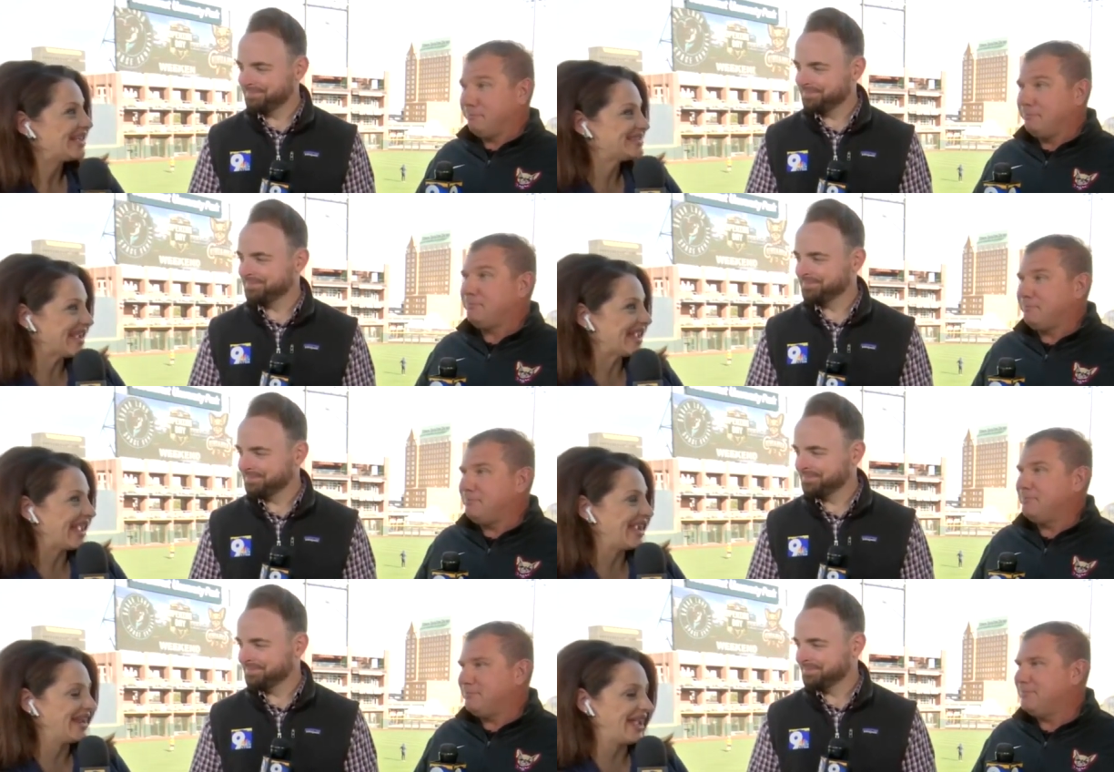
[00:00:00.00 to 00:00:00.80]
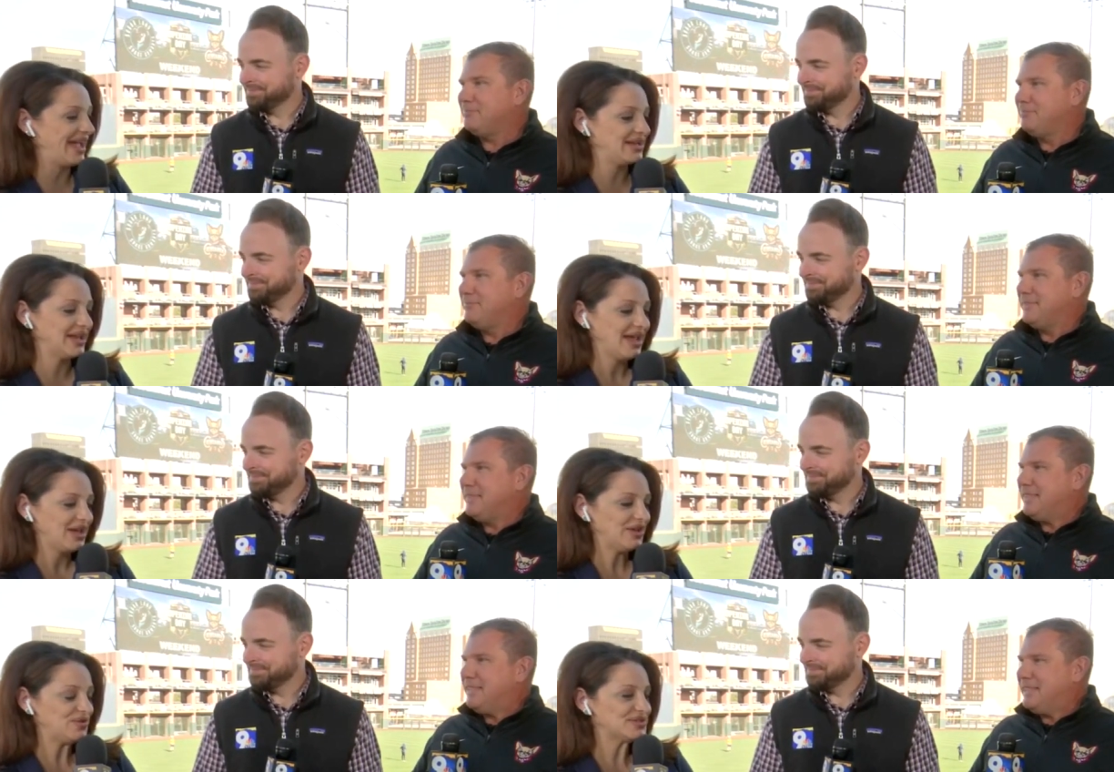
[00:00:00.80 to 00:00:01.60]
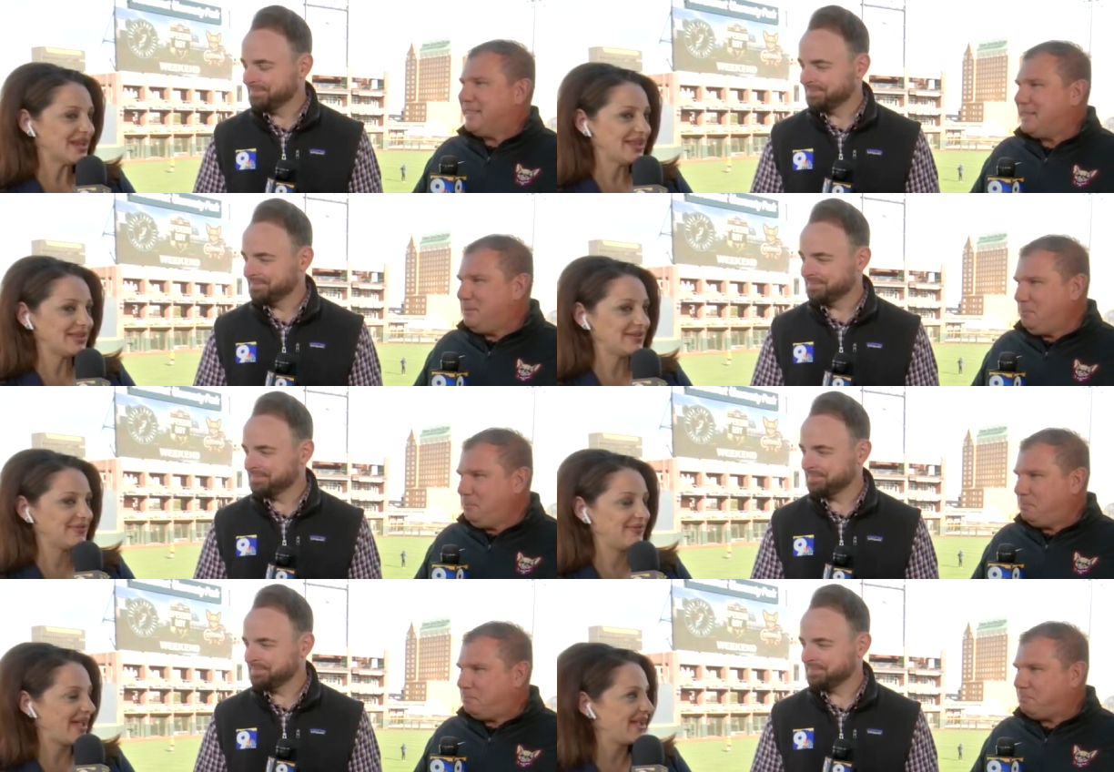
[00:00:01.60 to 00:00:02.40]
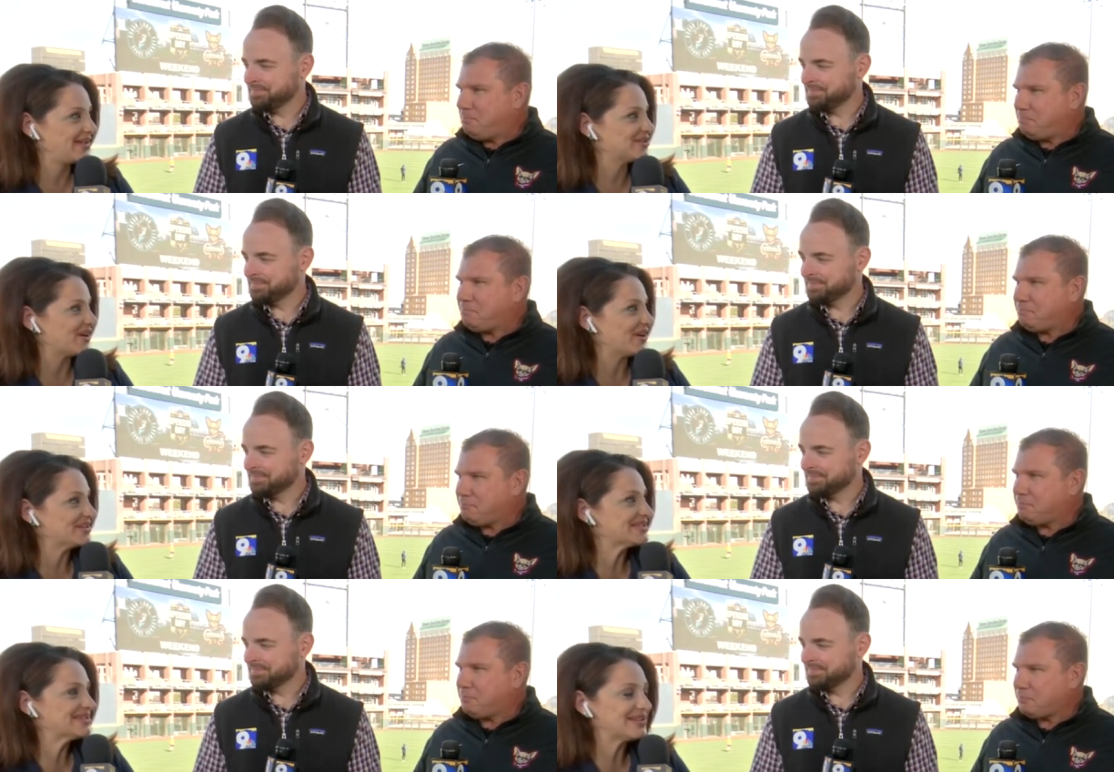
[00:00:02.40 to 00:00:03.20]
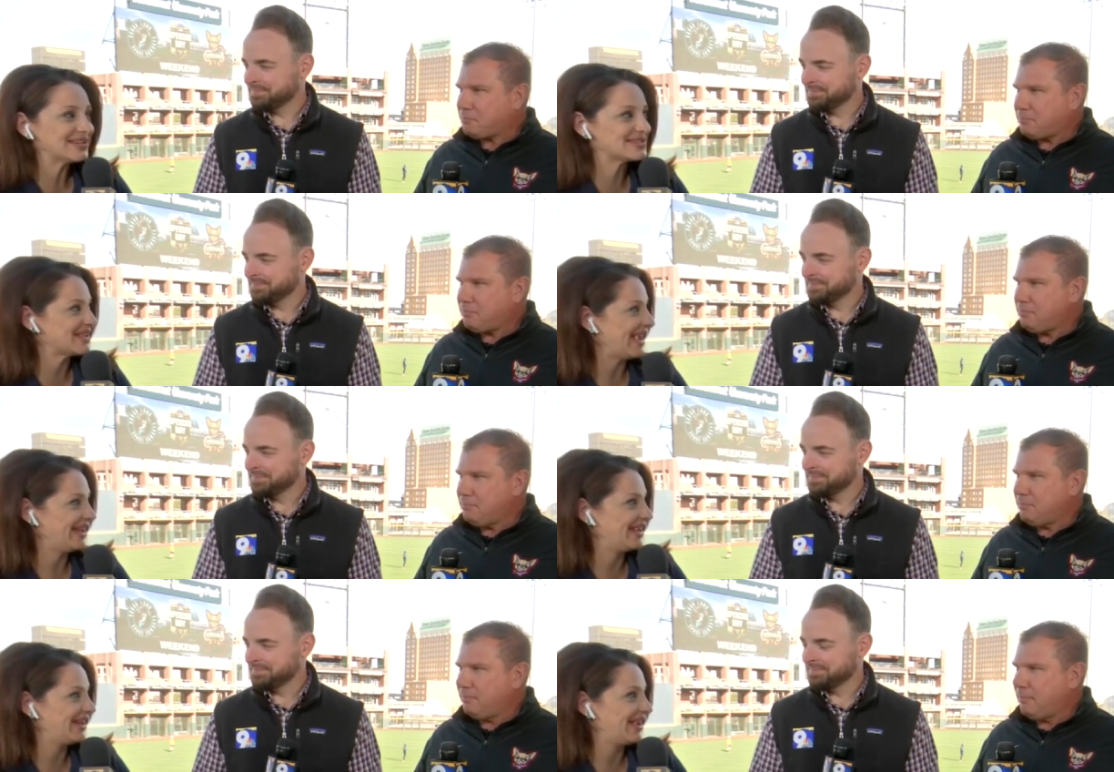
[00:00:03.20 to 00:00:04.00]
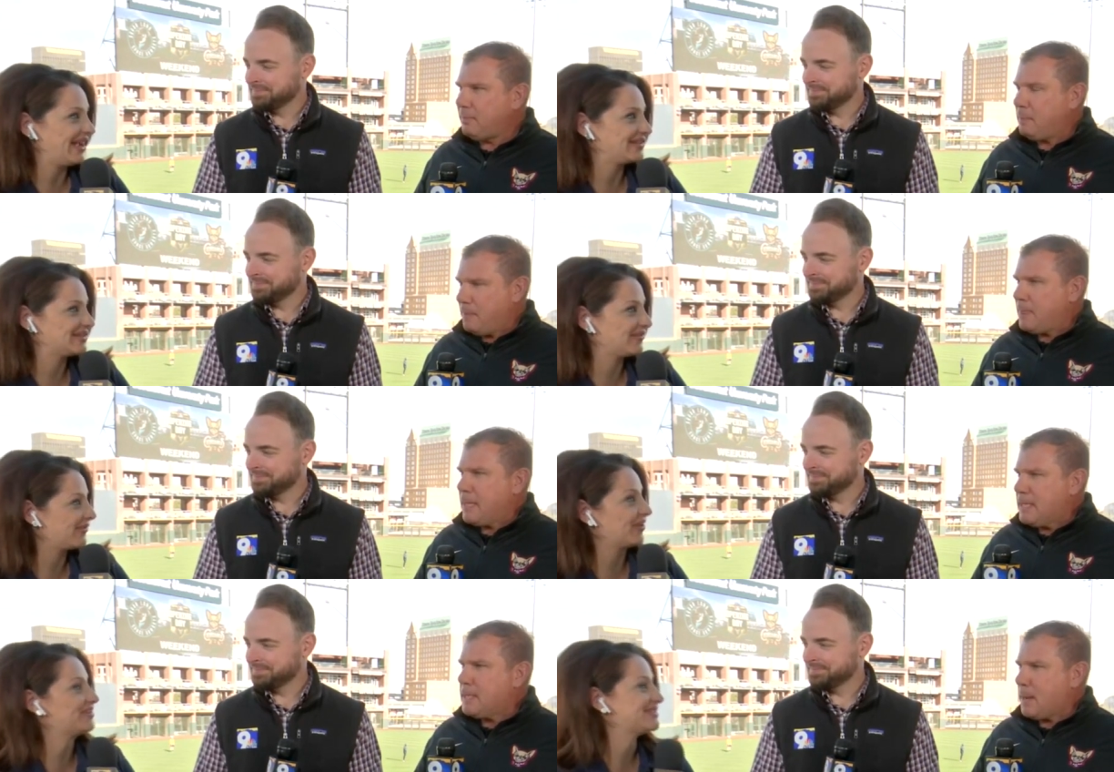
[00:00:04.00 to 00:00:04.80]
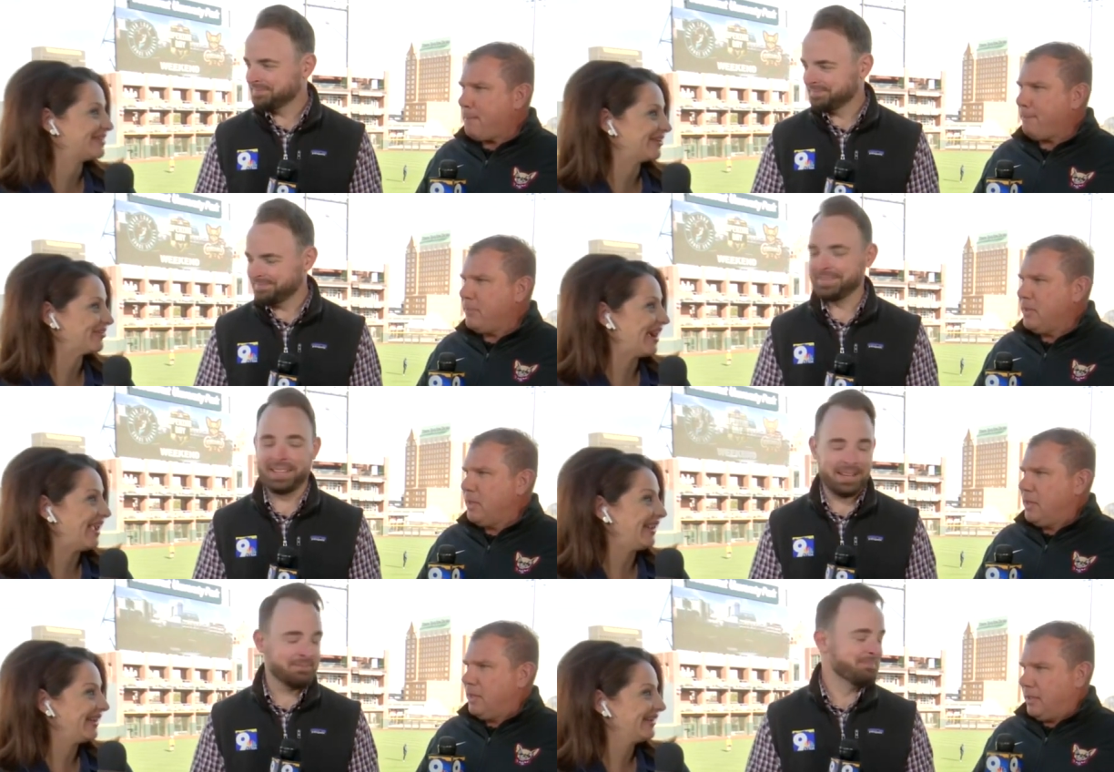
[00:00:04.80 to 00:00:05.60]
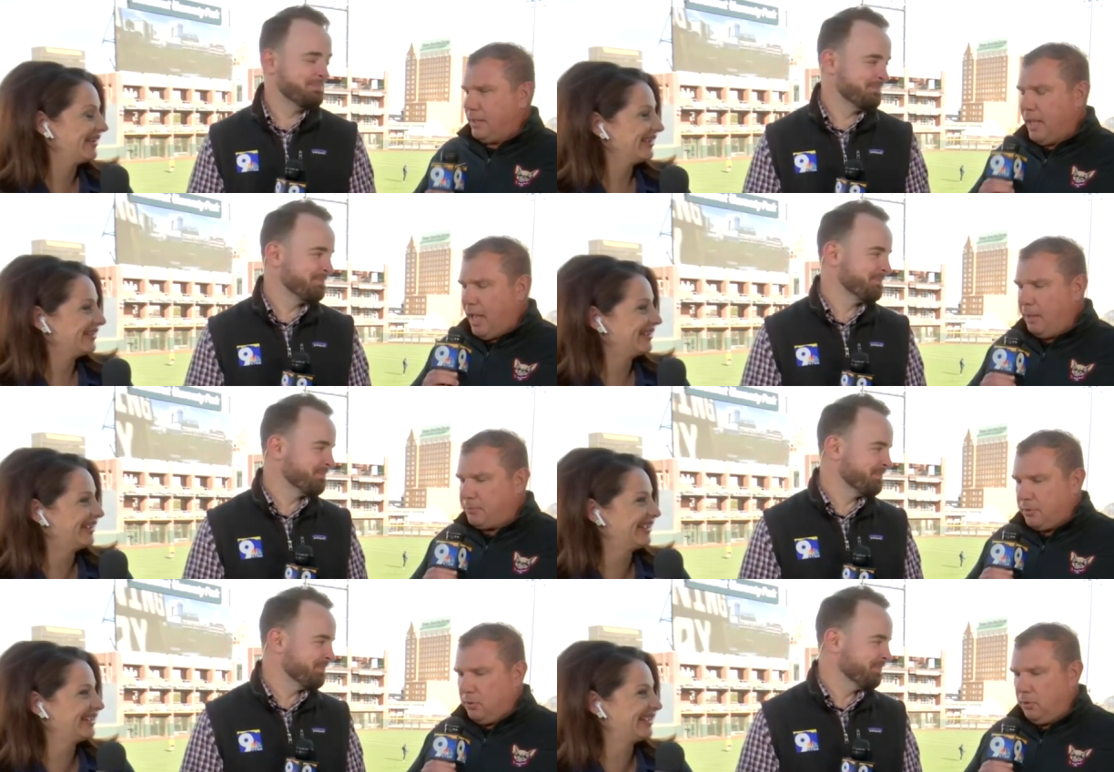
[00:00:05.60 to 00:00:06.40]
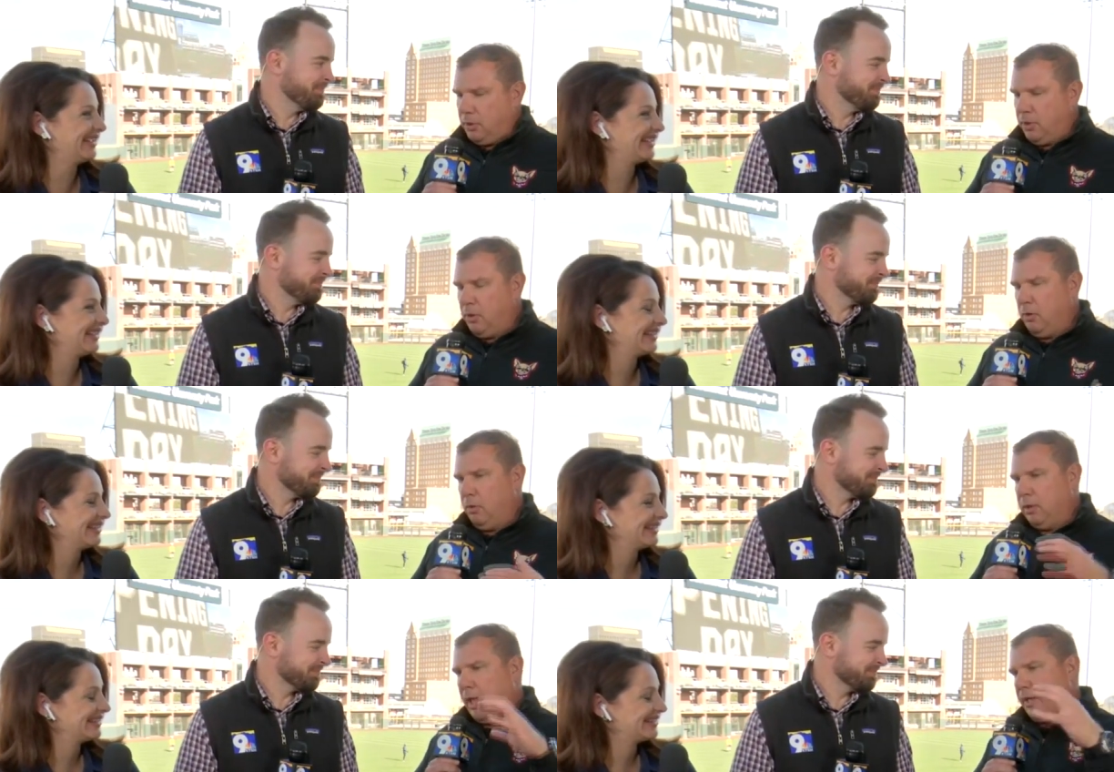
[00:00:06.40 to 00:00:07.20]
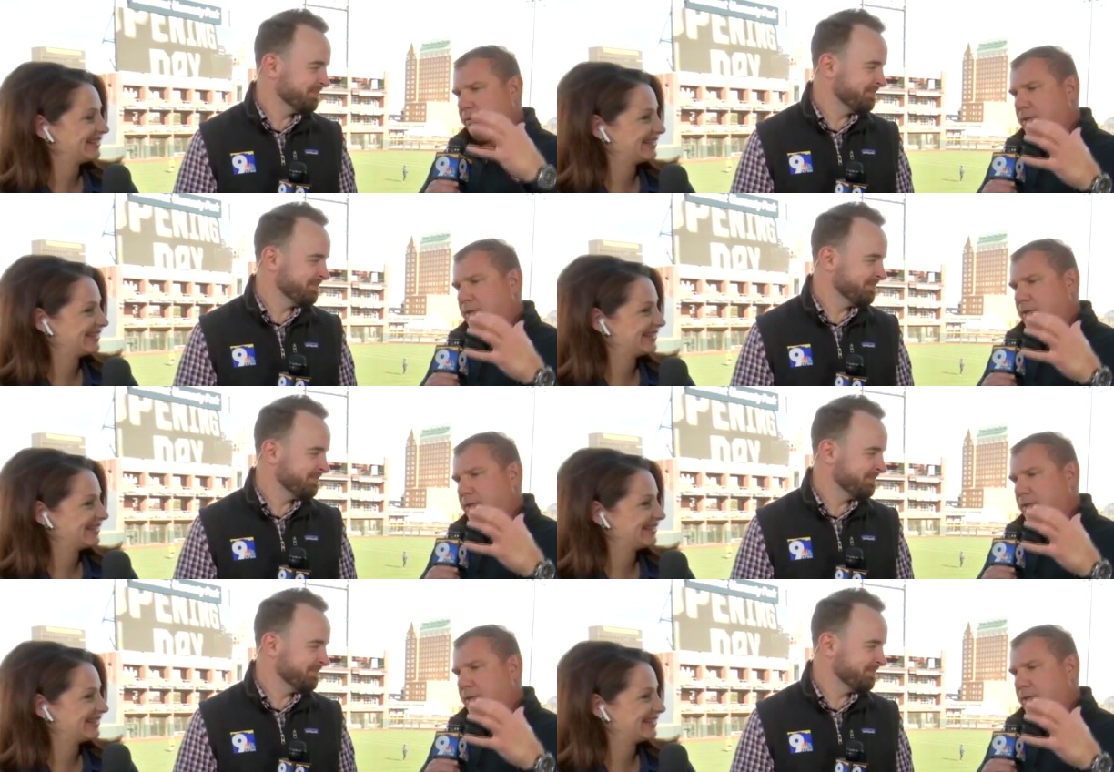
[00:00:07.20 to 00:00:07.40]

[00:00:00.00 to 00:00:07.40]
Speaker 1: a decade, and you say that the fans are still excited as the first year, right?
Speaker 2: Yeah, absolutely. you know, a lot